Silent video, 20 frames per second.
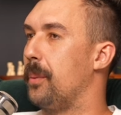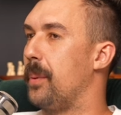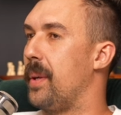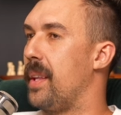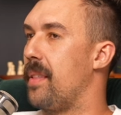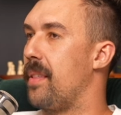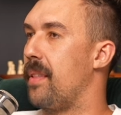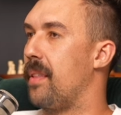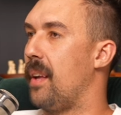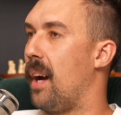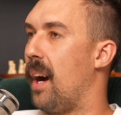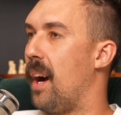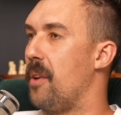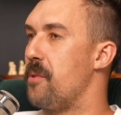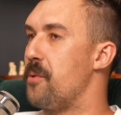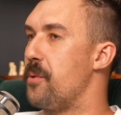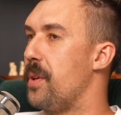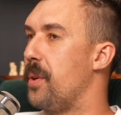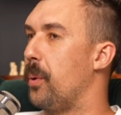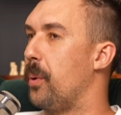with a
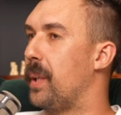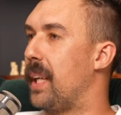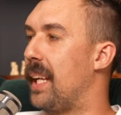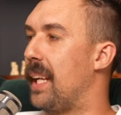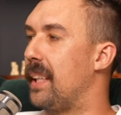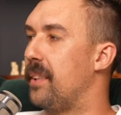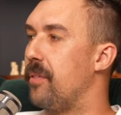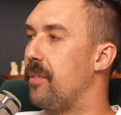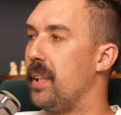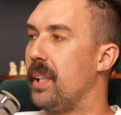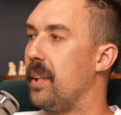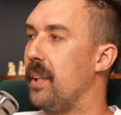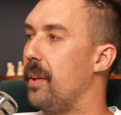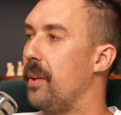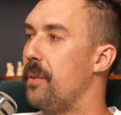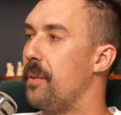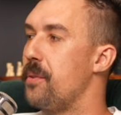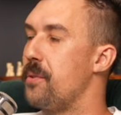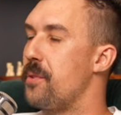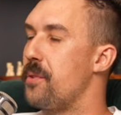hundred organic
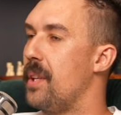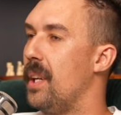videos,